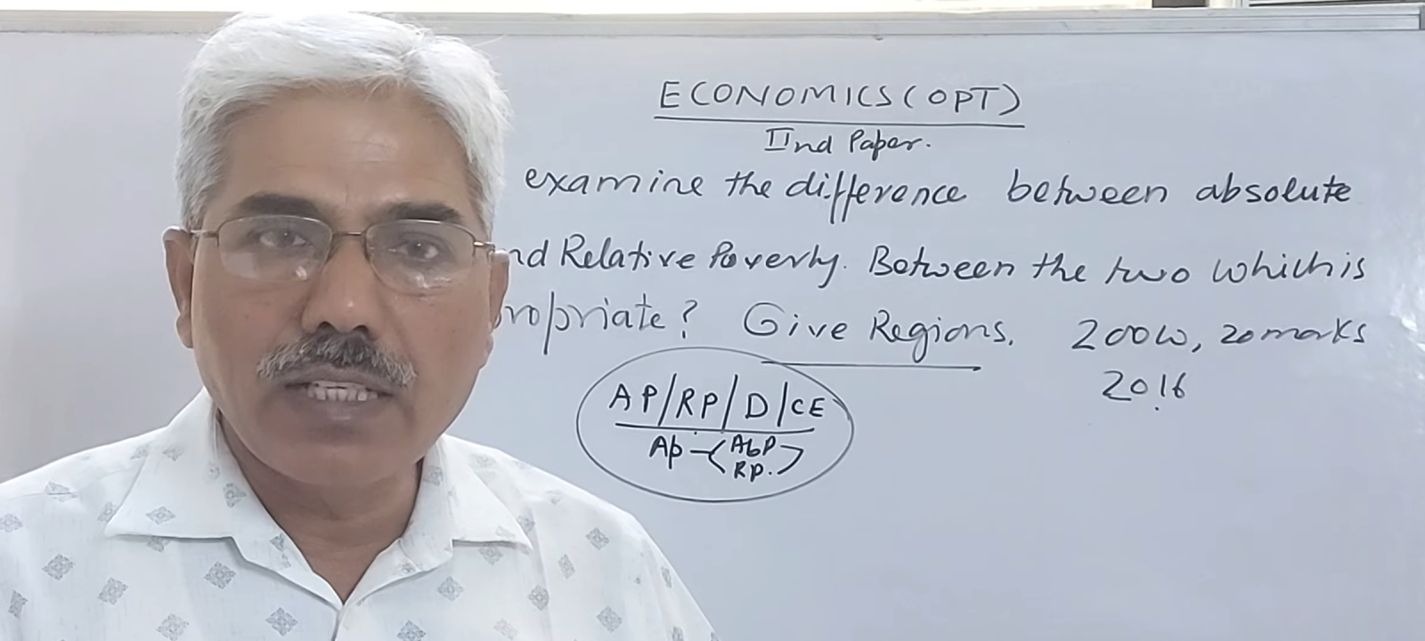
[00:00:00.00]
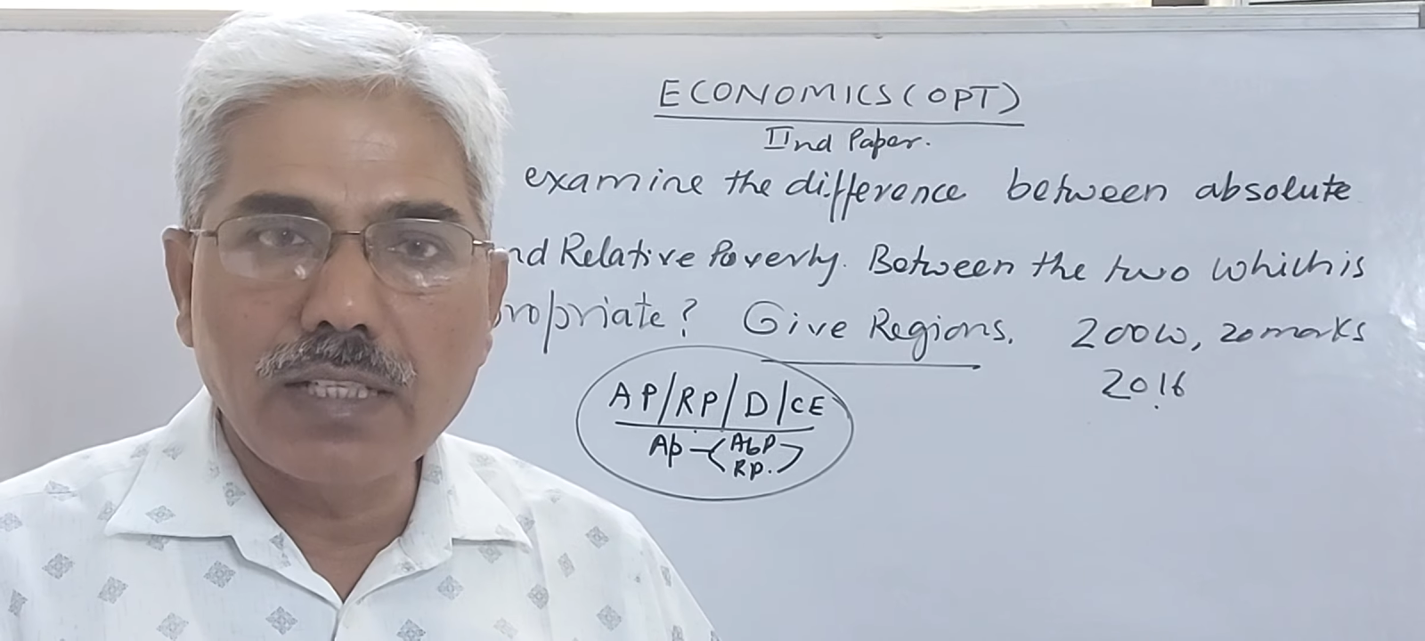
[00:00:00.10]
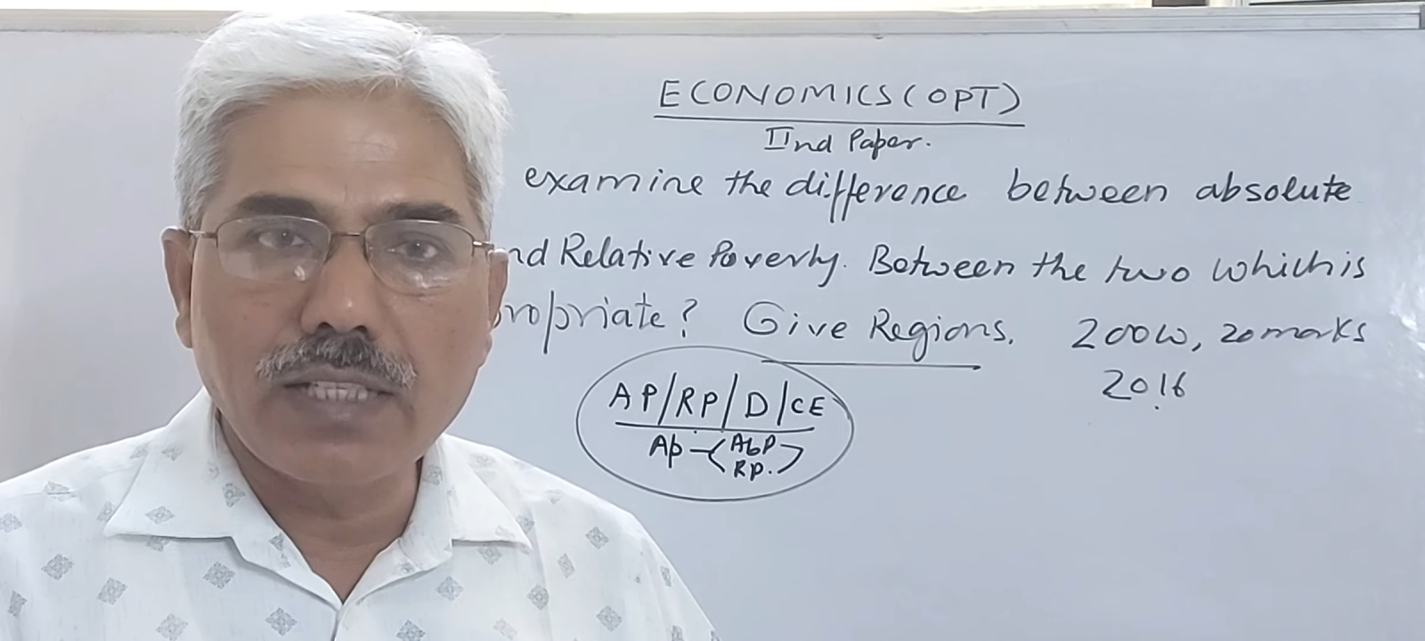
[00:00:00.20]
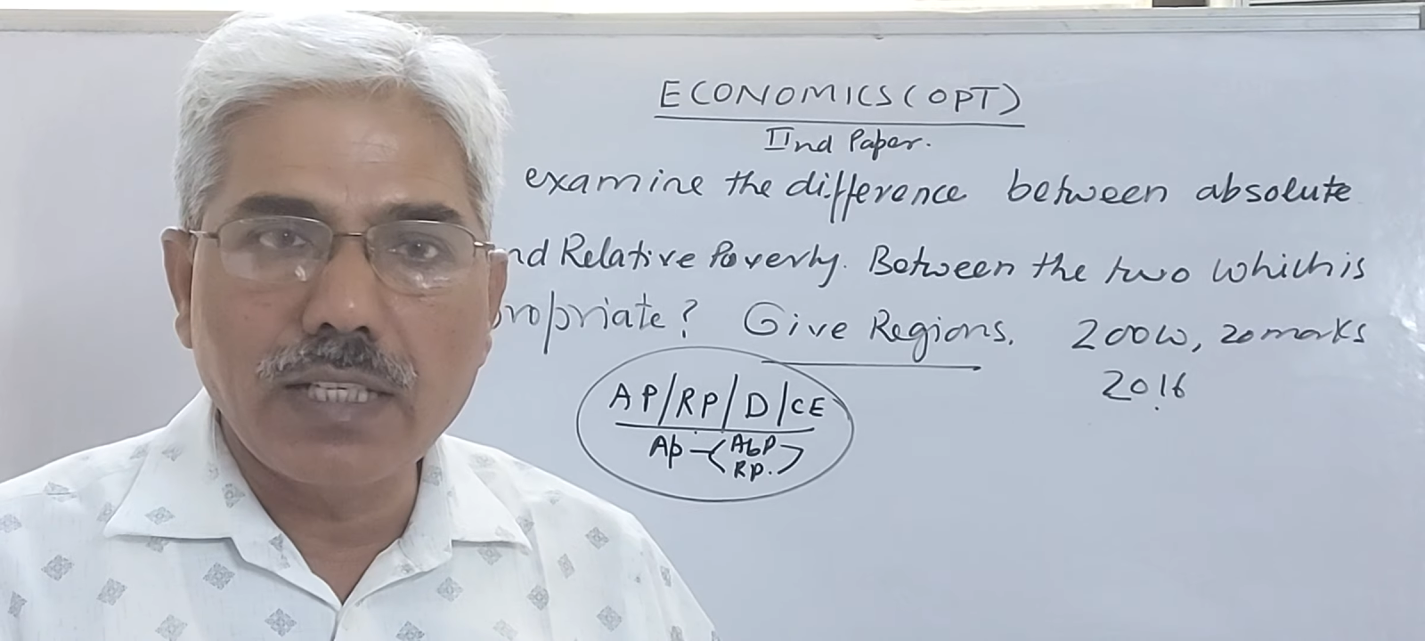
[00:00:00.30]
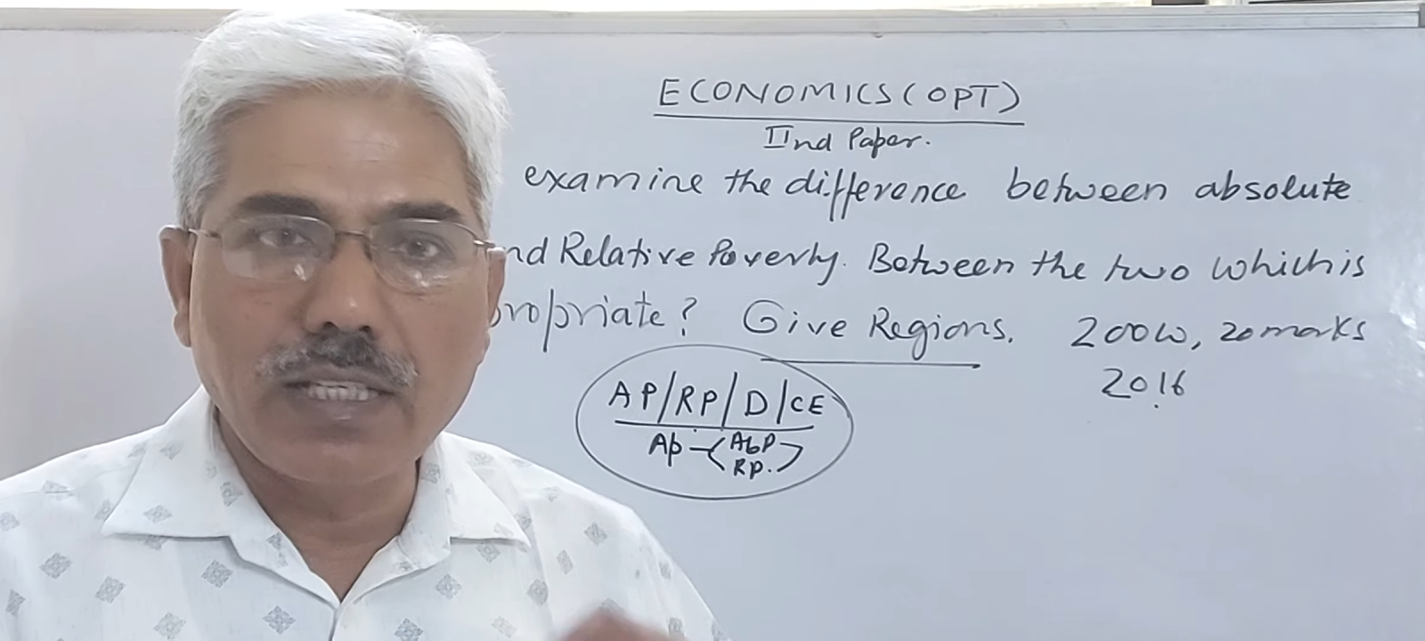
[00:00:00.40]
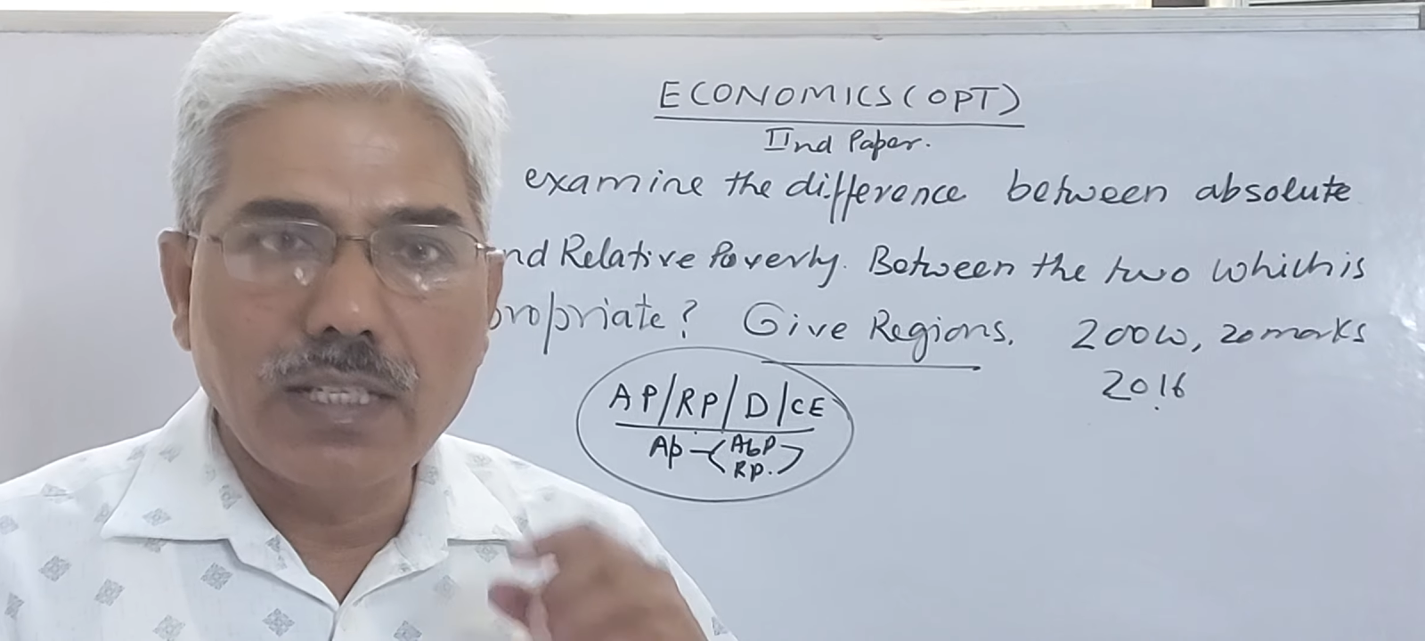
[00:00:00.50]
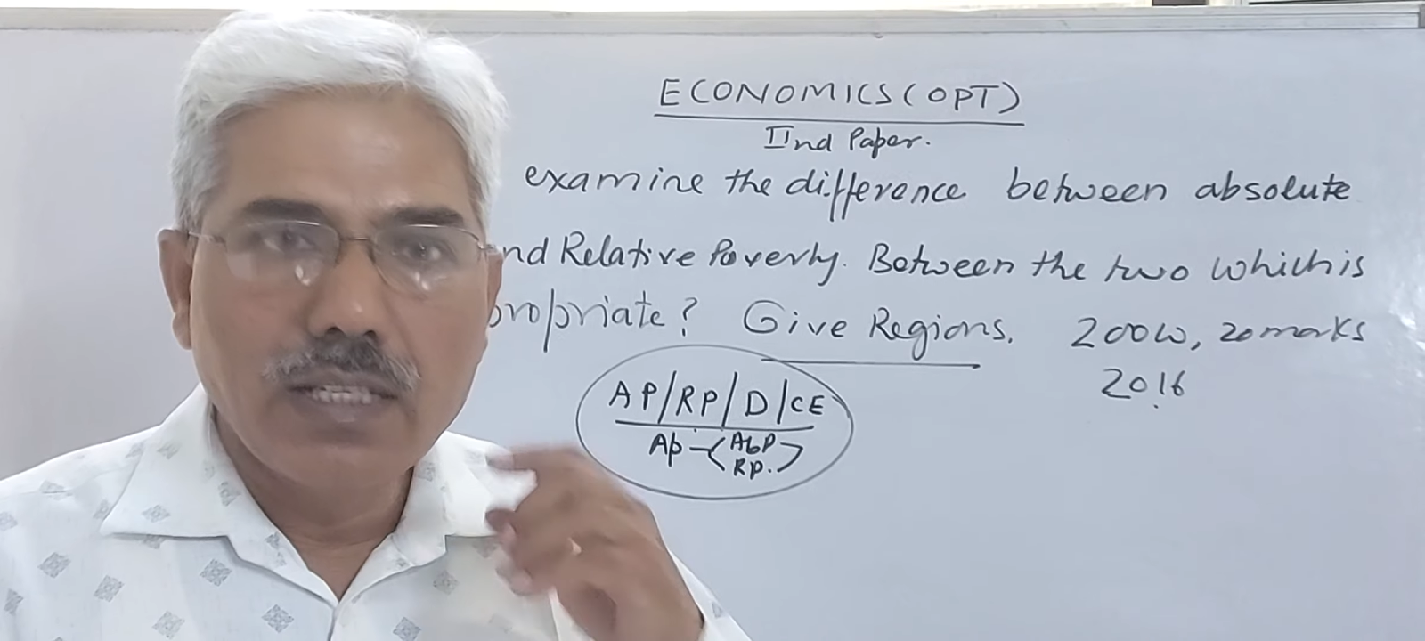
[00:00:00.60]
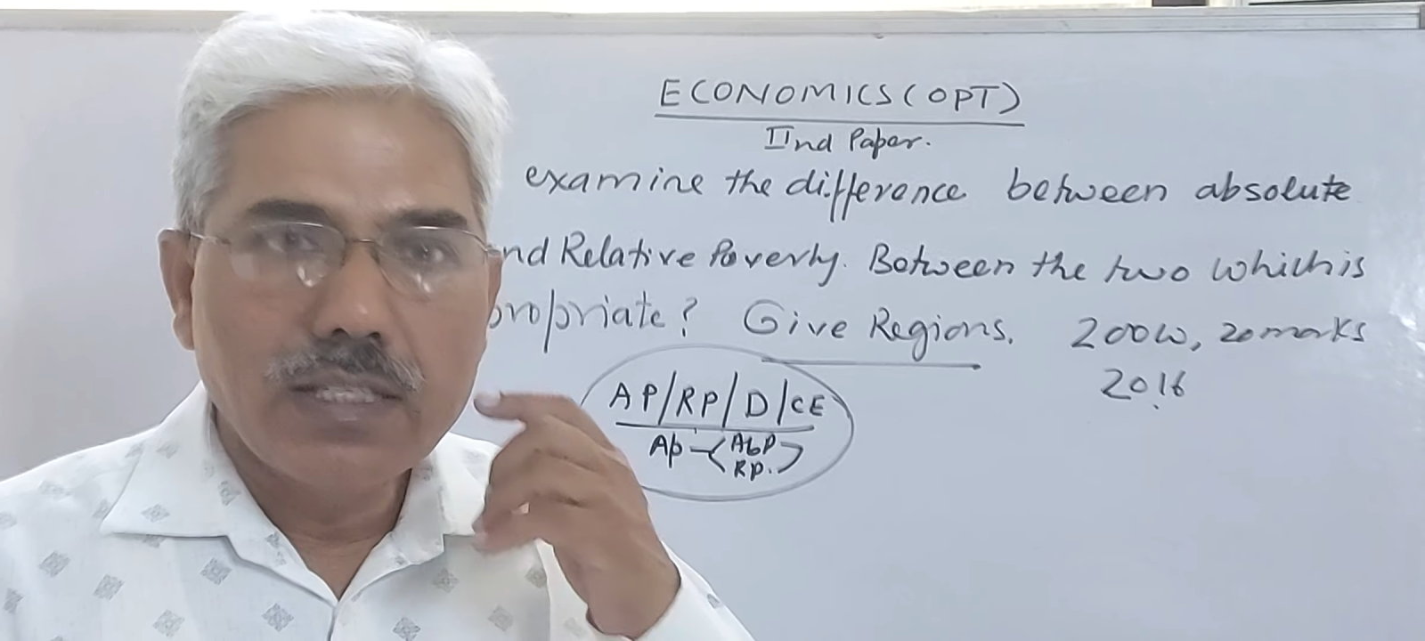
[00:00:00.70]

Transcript: country